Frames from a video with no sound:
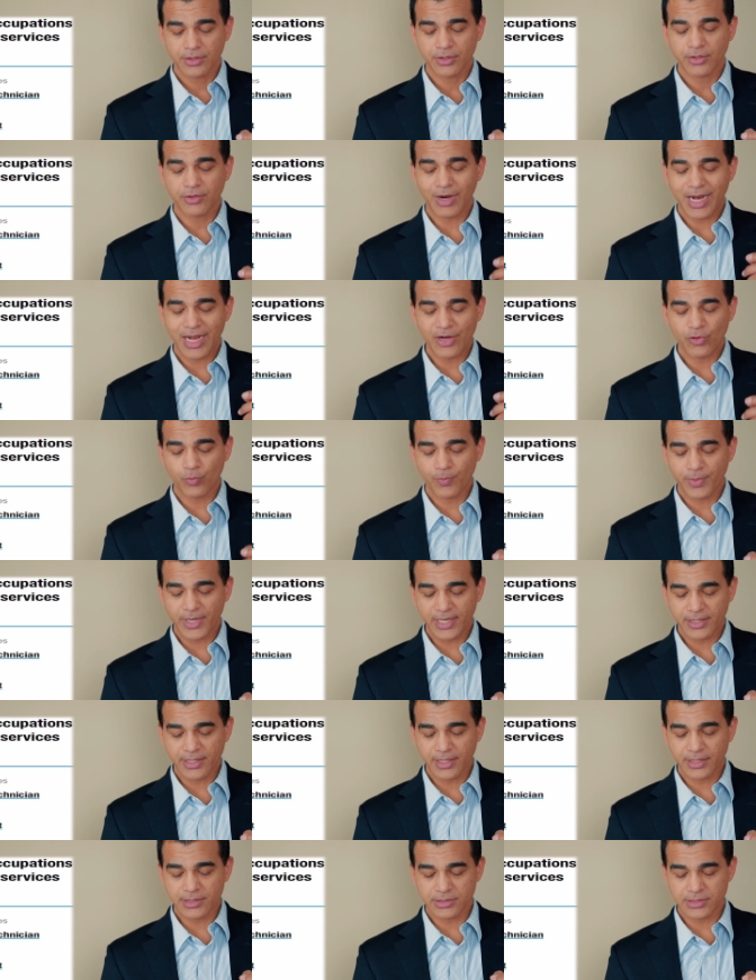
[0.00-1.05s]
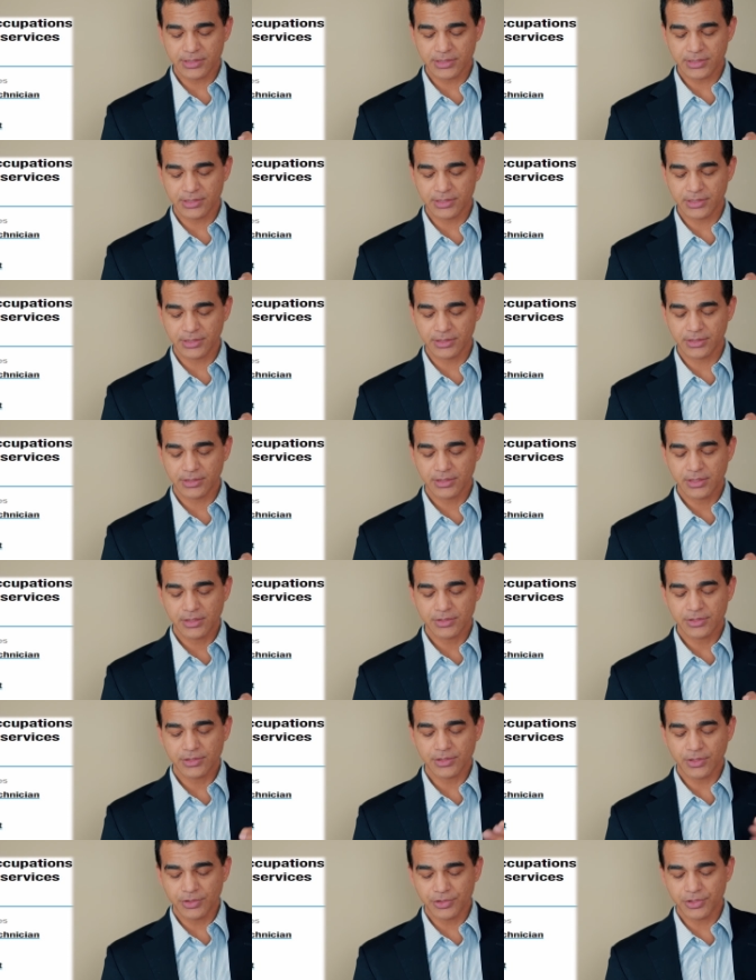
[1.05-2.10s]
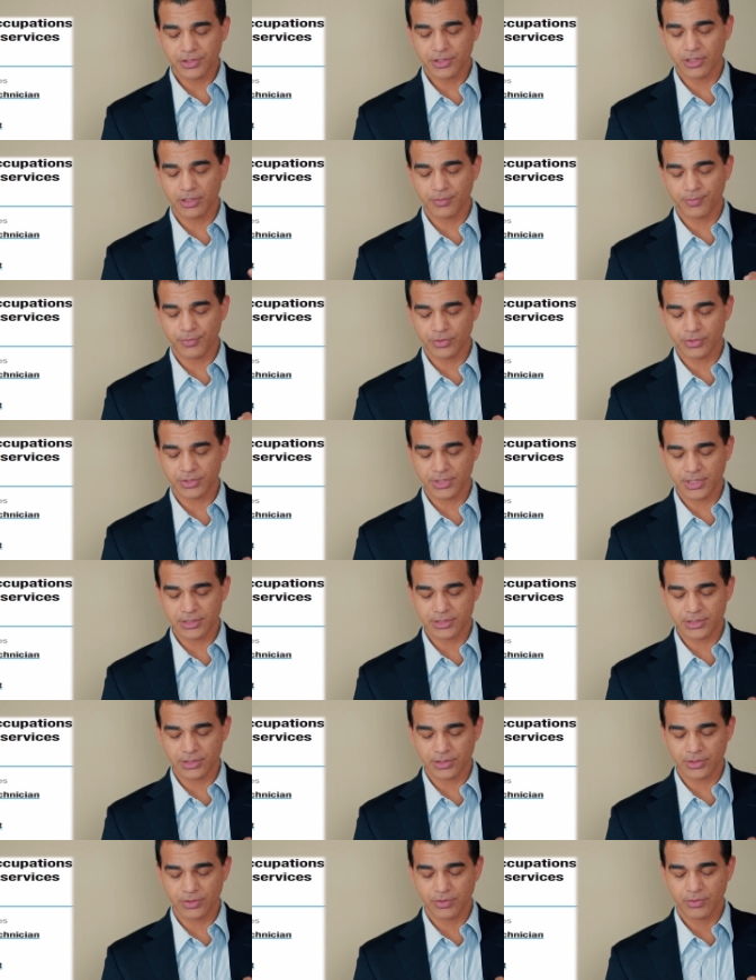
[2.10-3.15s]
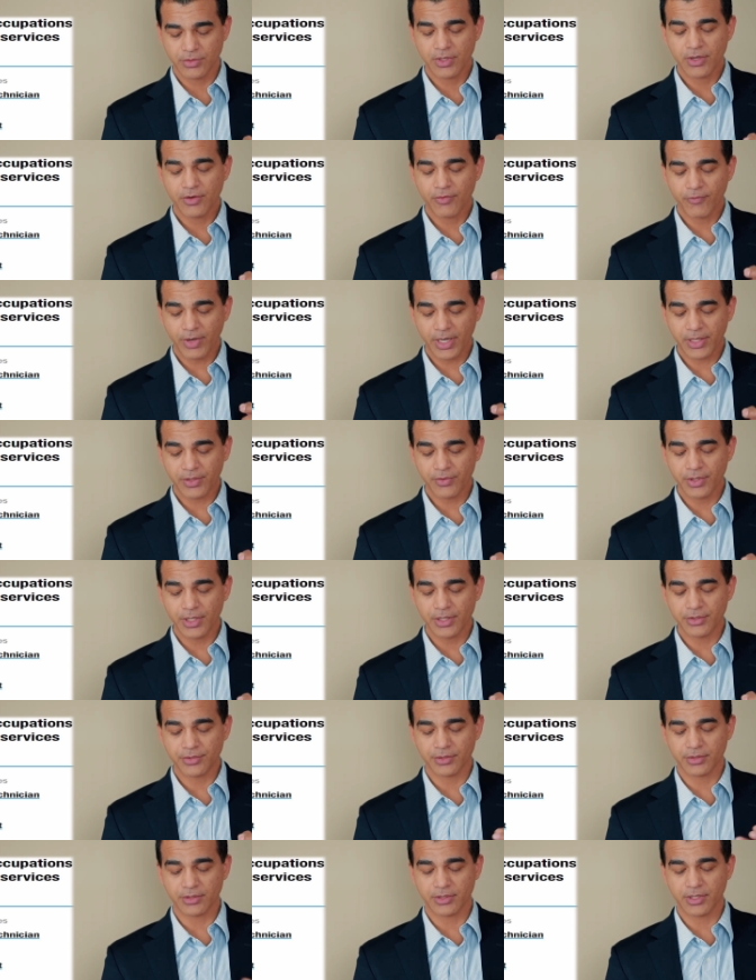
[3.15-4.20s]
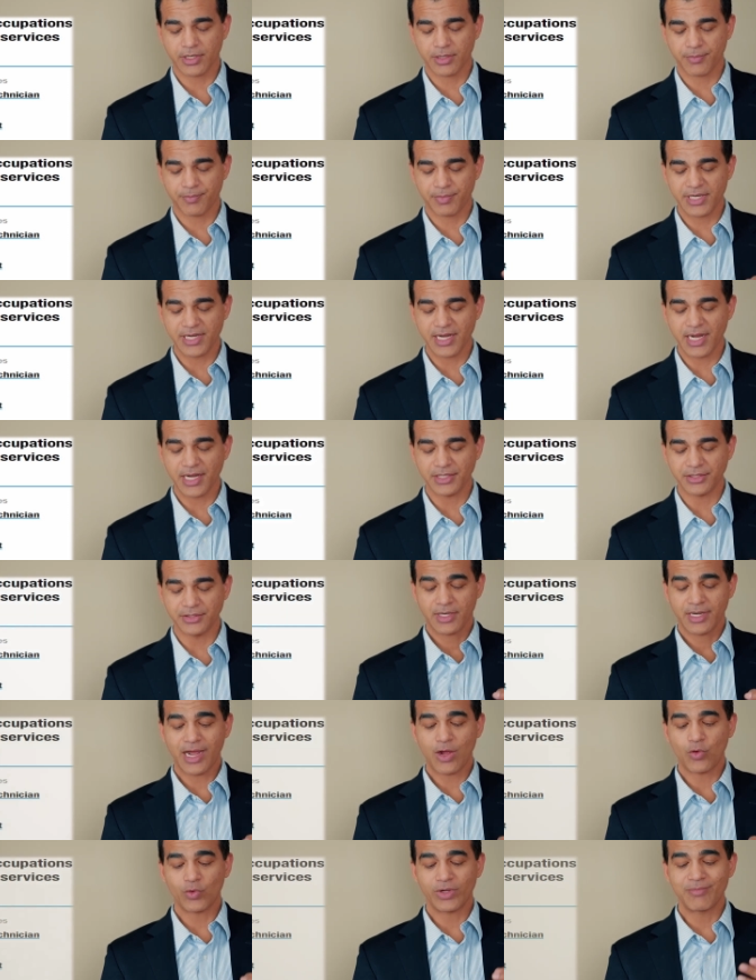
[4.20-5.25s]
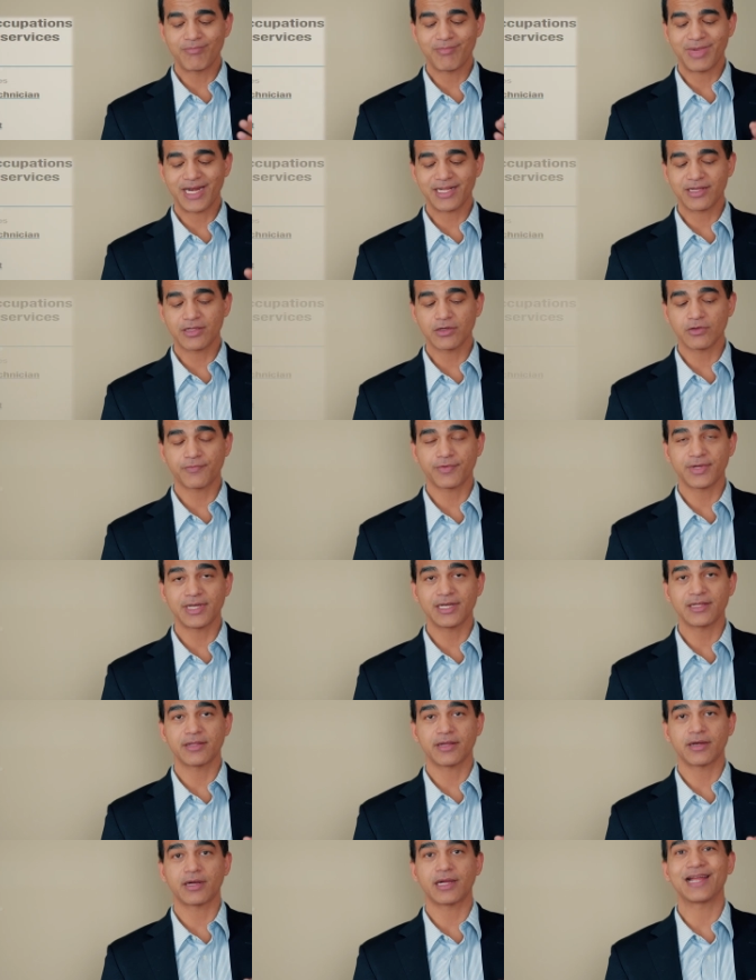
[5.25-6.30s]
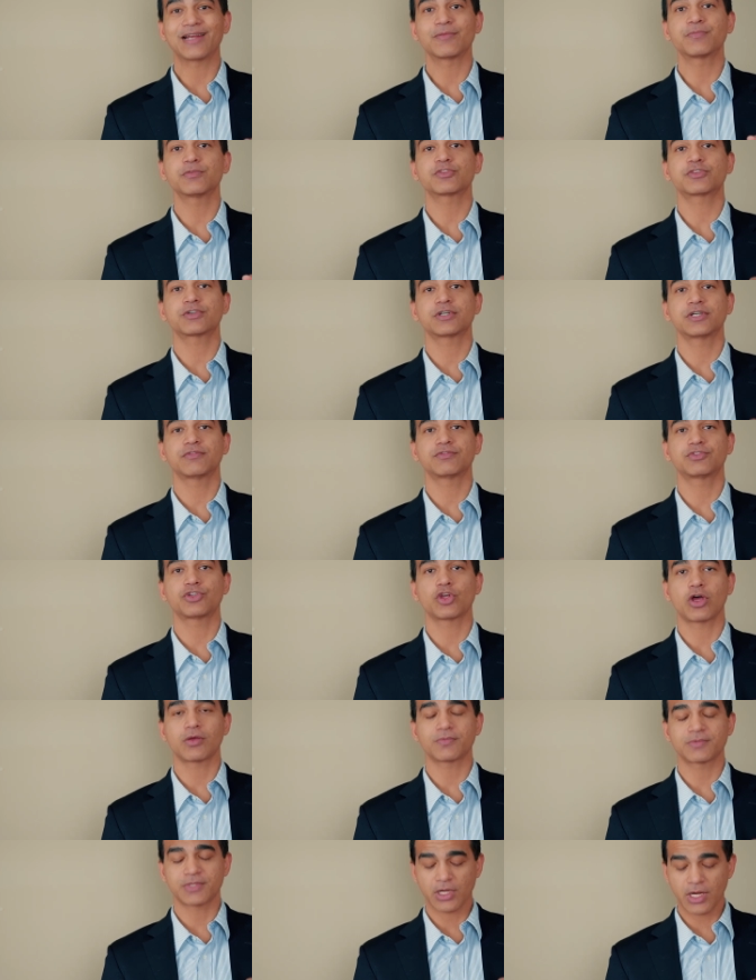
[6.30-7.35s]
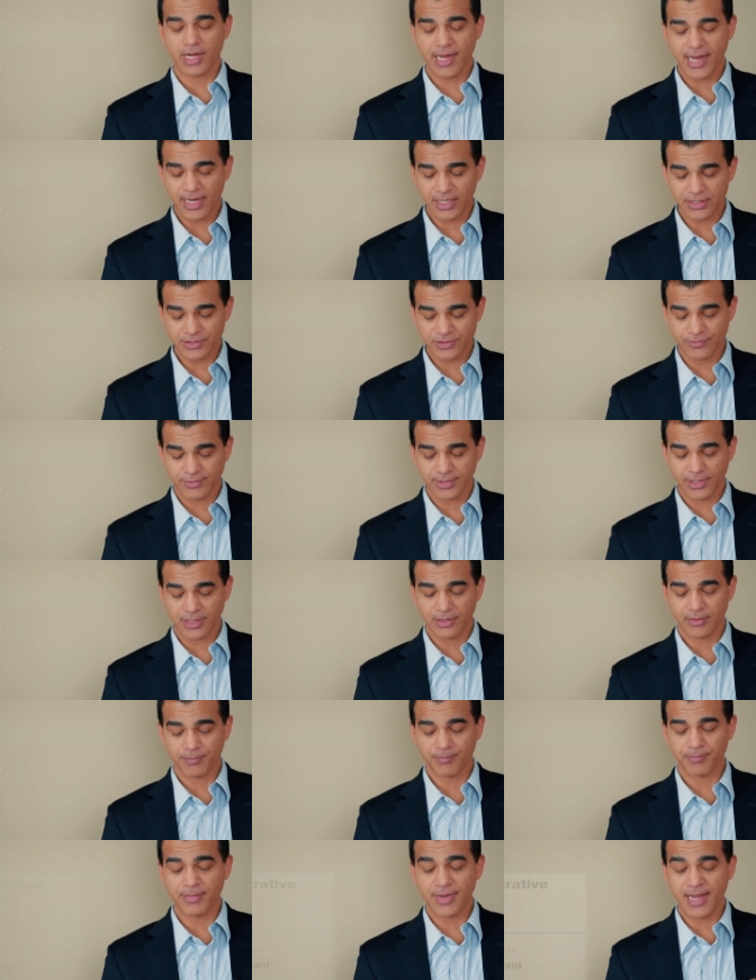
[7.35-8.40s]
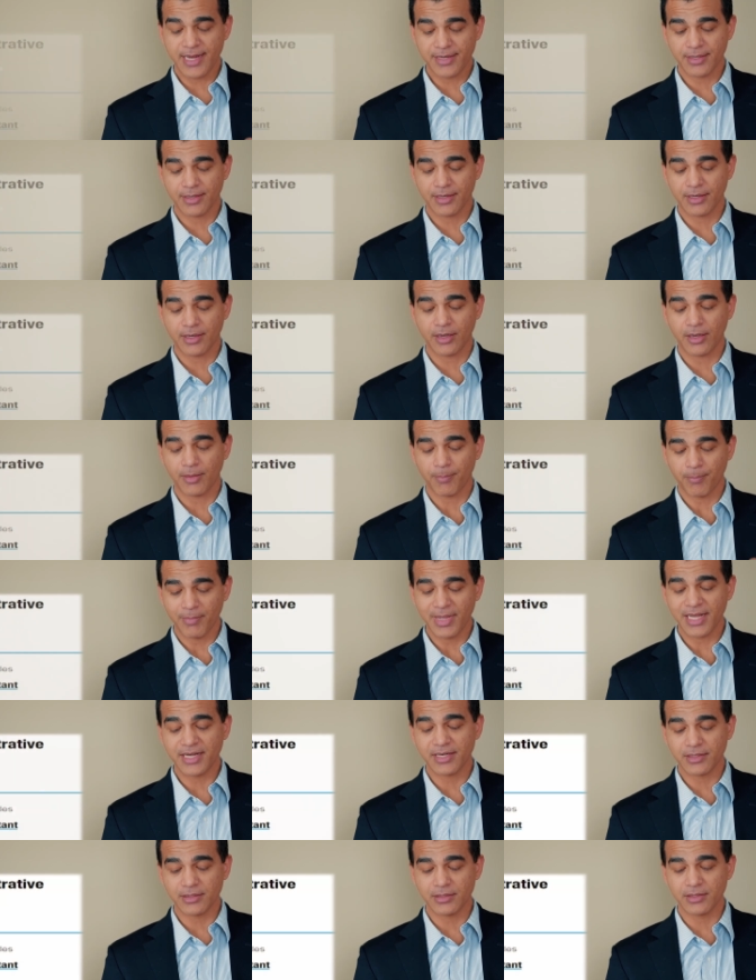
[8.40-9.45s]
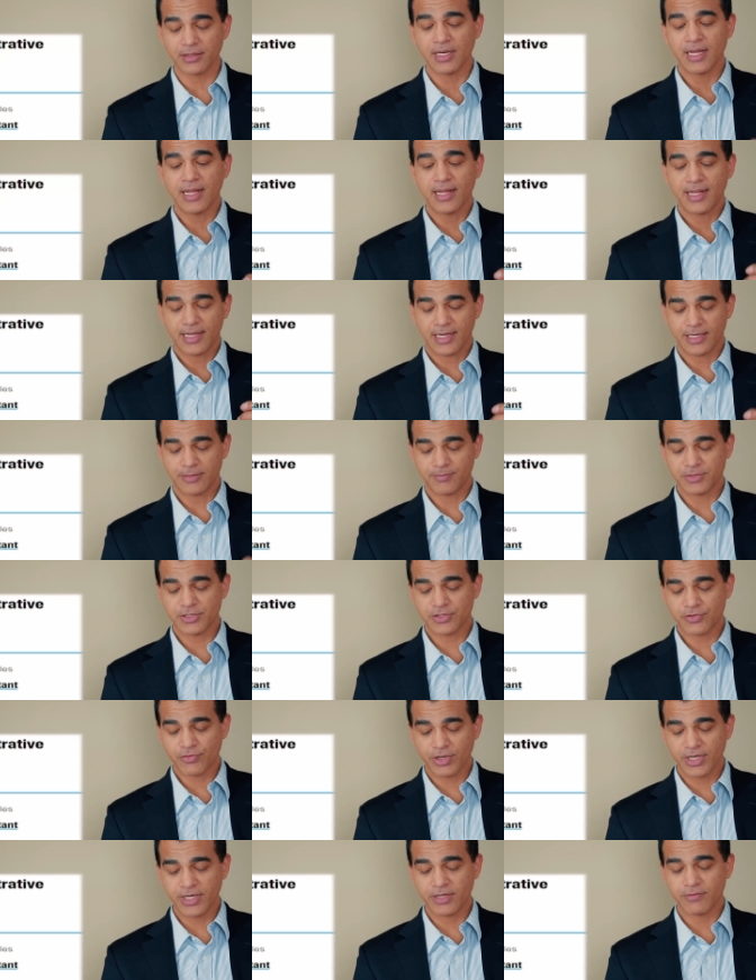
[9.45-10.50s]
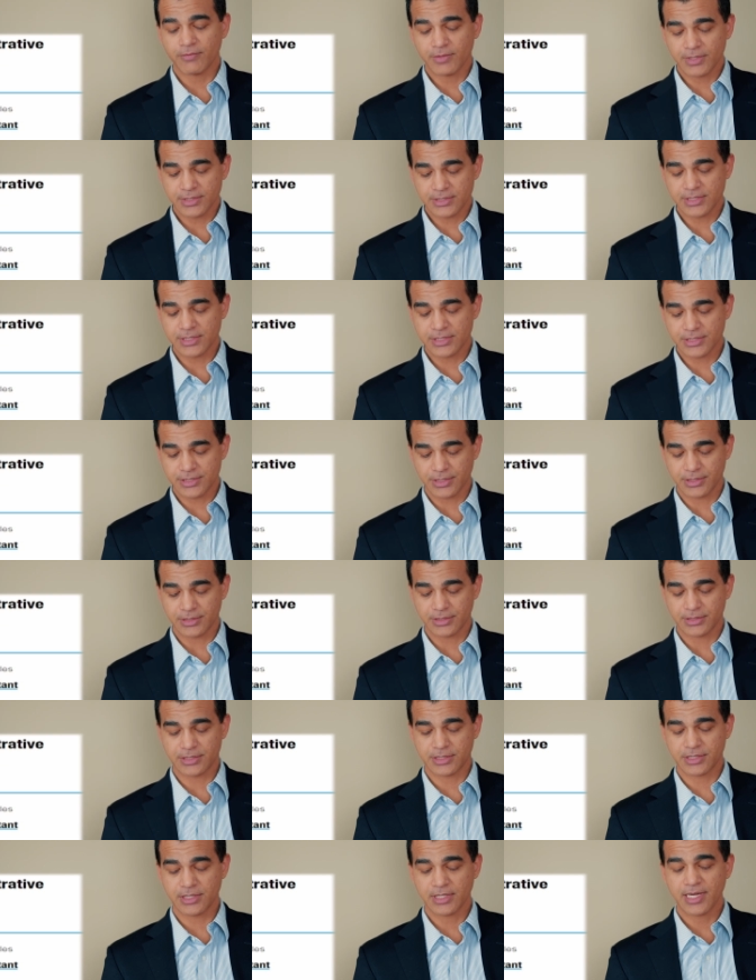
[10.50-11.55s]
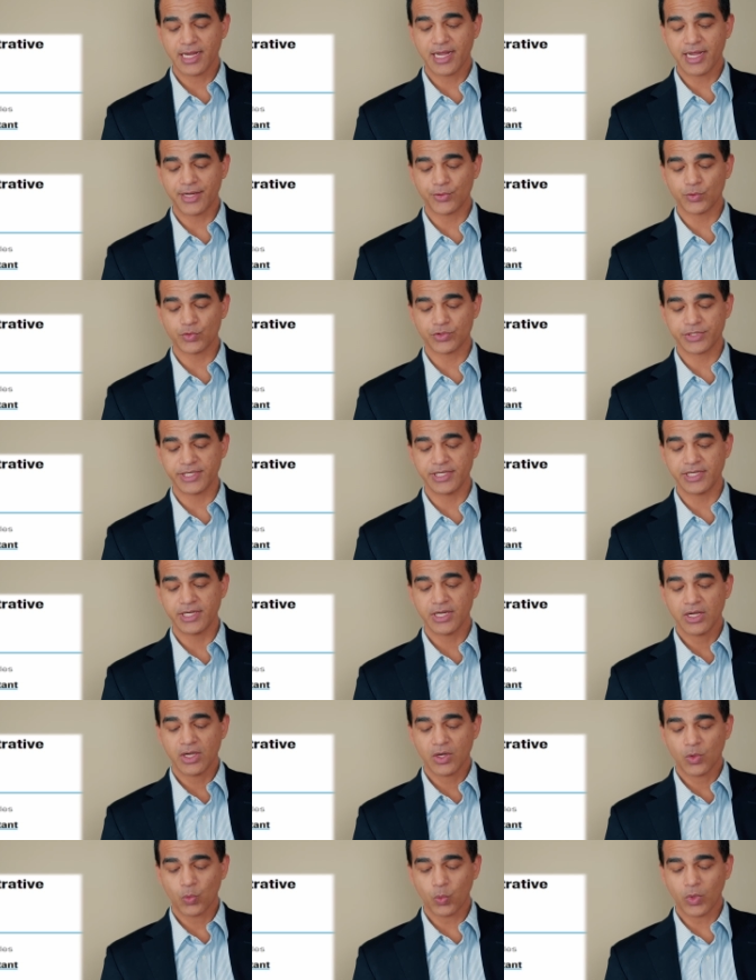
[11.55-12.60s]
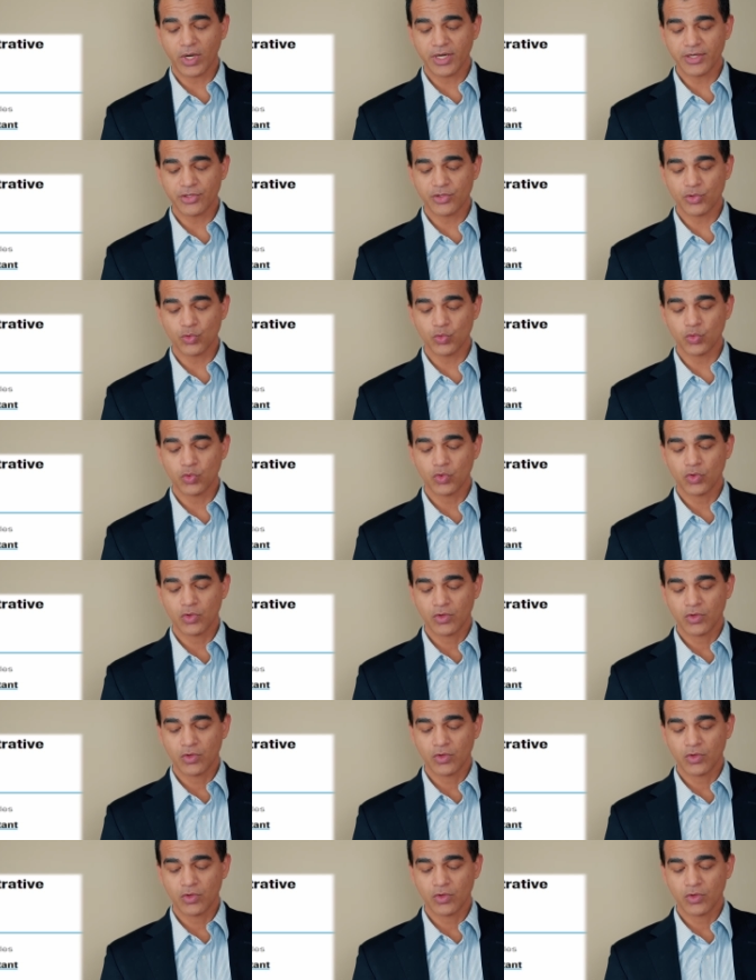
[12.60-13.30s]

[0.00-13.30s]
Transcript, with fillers: chiropractic assistant, surgical processor, recreation therapy aid. Now in medical field, there are administrative jobs as well. Medic, uh, medical administrative assistants, N O C one two